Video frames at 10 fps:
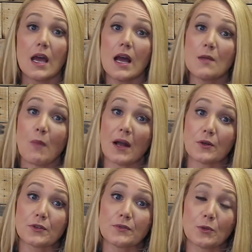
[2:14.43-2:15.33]
In
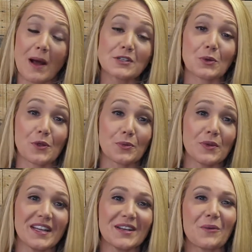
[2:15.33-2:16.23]
model, or Module
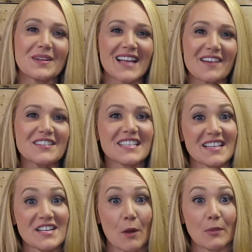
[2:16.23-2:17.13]
3, we dive into
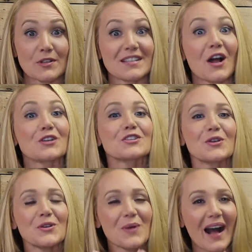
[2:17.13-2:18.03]
the numbers and I'll show
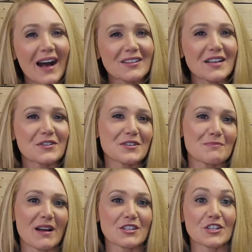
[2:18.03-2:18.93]
you how leather is
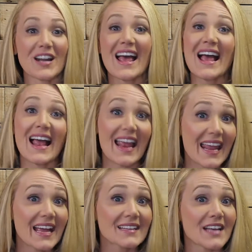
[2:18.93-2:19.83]
measured
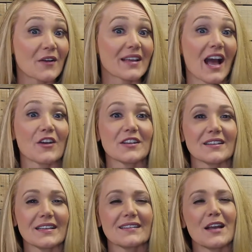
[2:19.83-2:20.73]
and how to
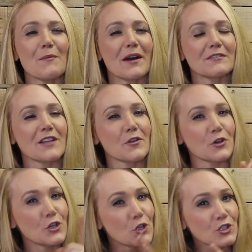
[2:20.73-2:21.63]
calculate the amount of leather
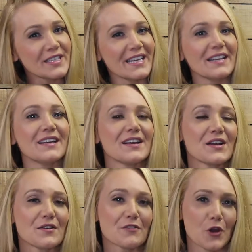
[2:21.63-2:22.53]
you'll need
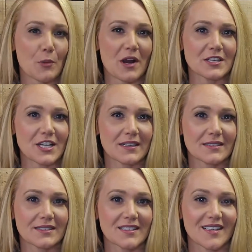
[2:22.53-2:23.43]
for your
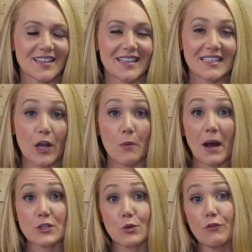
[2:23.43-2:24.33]
projects. Now in
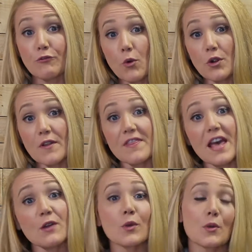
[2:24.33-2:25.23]
Module 4,
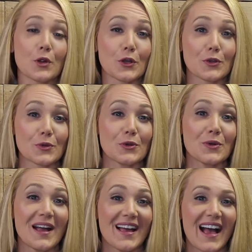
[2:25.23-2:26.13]
then we work through
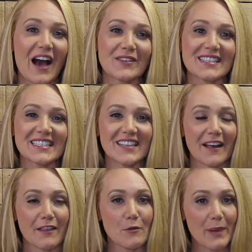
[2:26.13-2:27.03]
how to
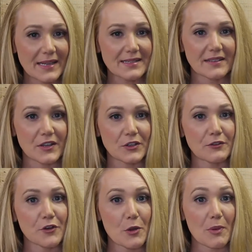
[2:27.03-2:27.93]
select the best leather
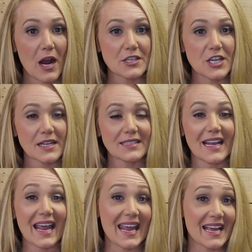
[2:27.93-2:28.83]
for your project
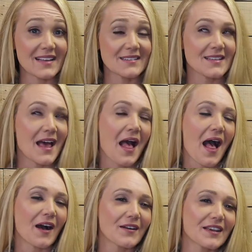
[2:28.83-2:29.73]
and
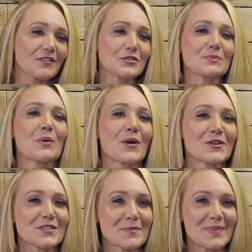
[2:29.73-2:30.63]
I'll give you some
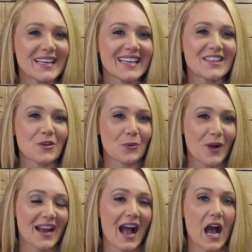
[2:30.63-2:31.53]
pointers on picking the
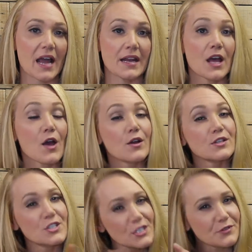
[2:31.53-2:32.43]
right hide
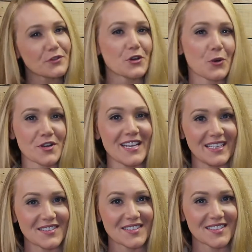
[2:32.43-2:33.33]
just for your
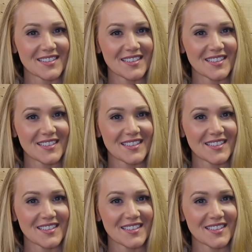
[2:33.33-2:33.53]
needs.